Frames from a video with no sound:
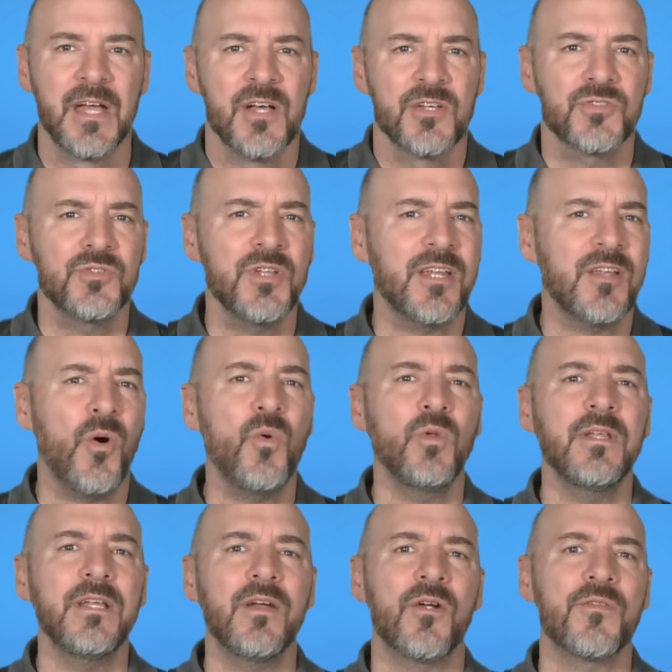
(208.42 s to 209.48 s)
So not
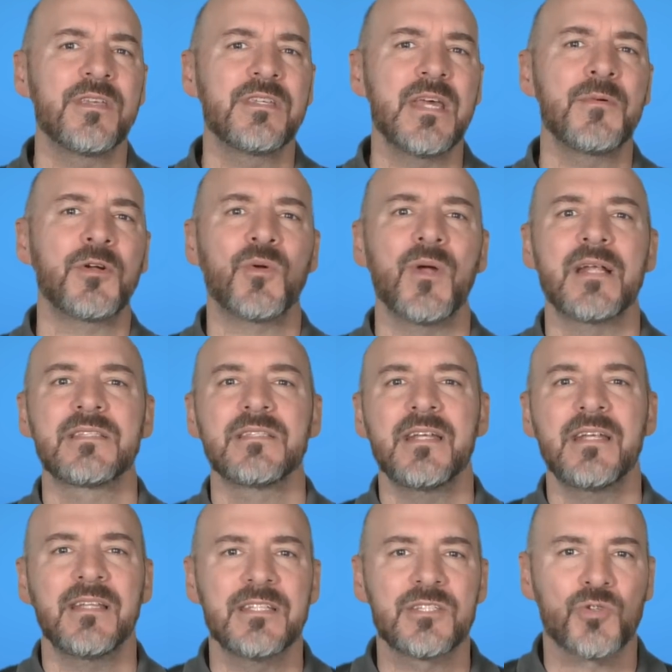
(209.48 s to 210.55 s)
only are the Democrats
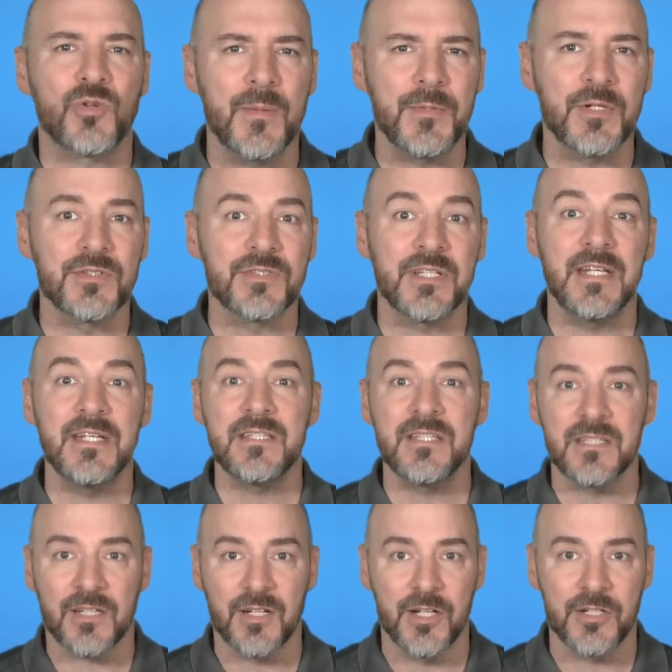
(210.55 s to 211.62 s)
letting these criminals into
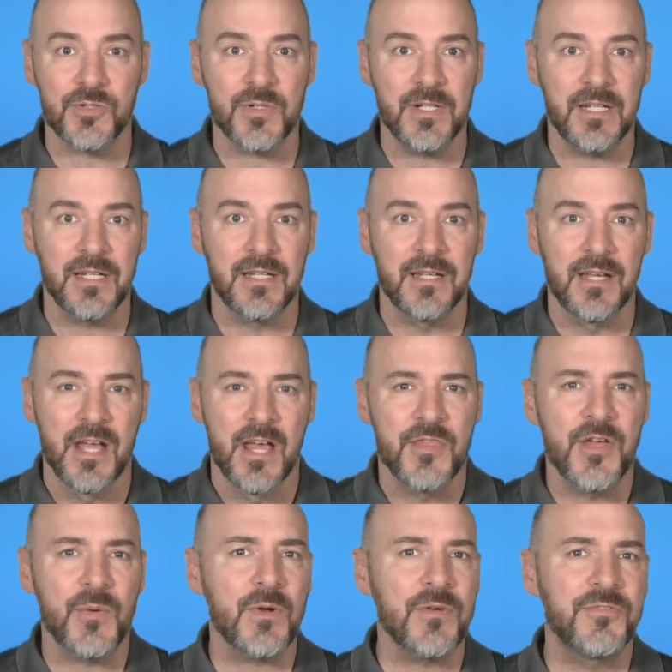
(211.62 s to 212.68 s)
the country,
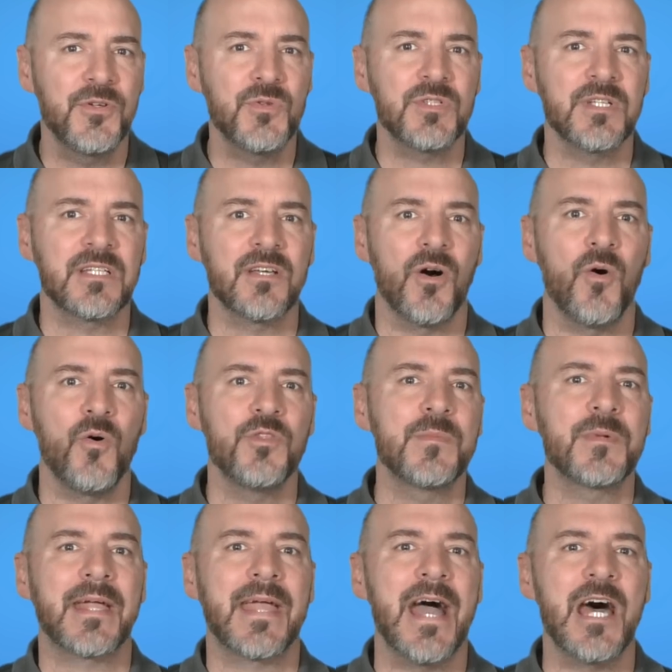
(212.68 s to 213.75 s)
they're refusing to hold them
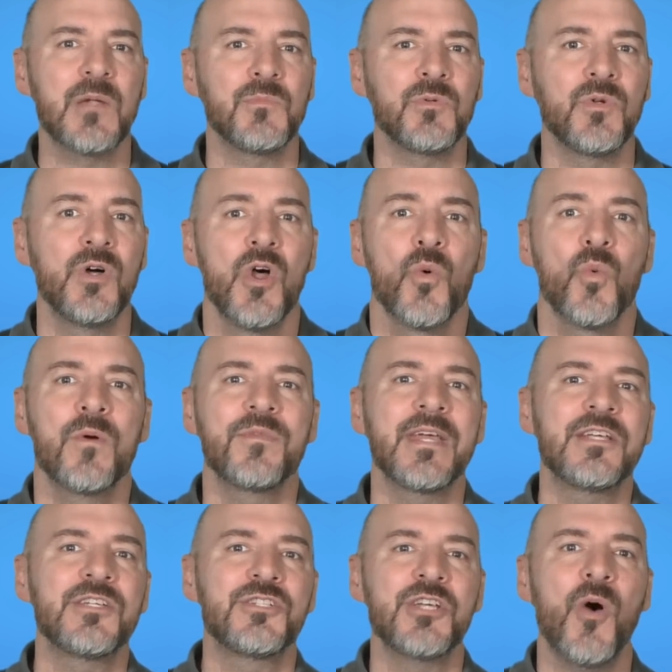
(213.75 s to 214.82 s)
accountable when
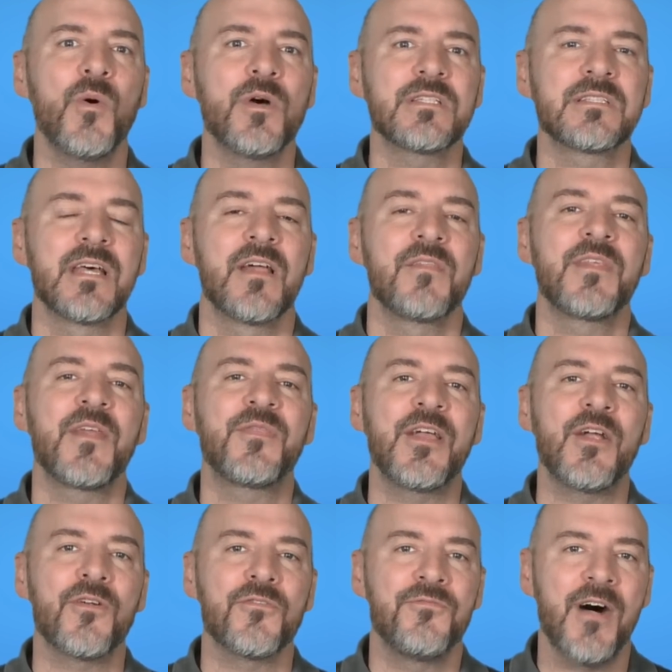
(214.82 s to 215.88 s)
they show us that
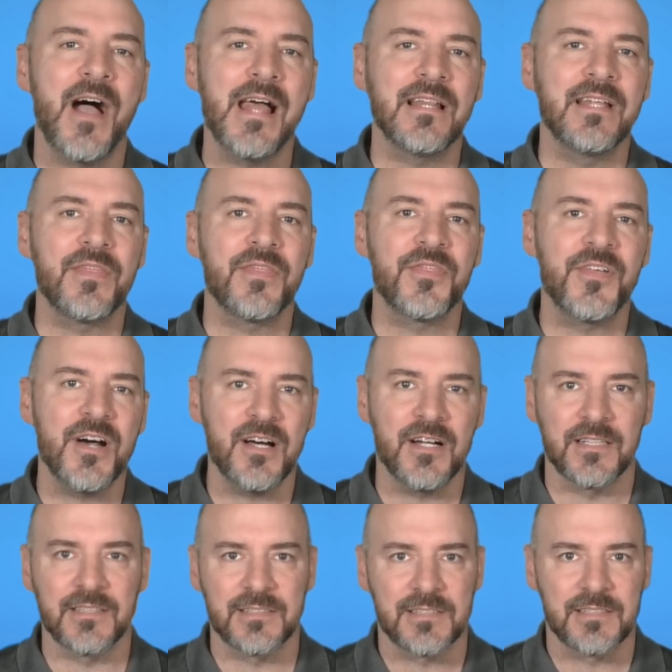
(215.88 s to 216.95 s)
they are violent
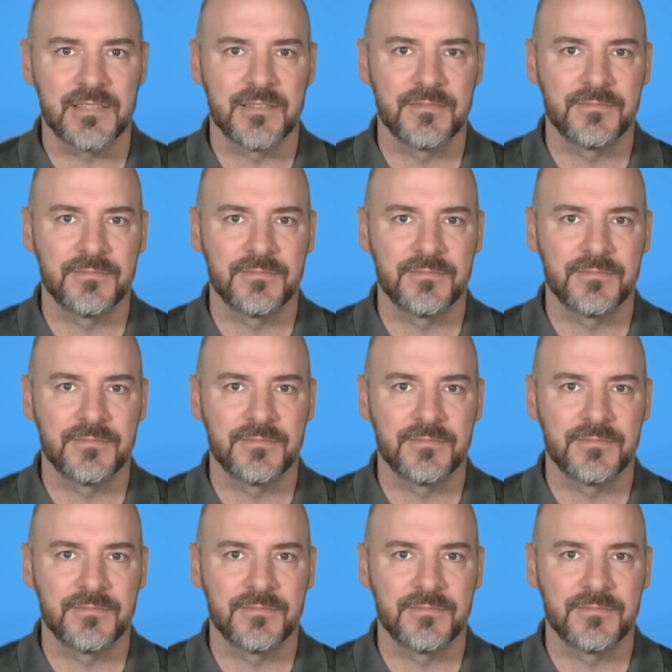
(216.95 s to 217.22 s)
thugs.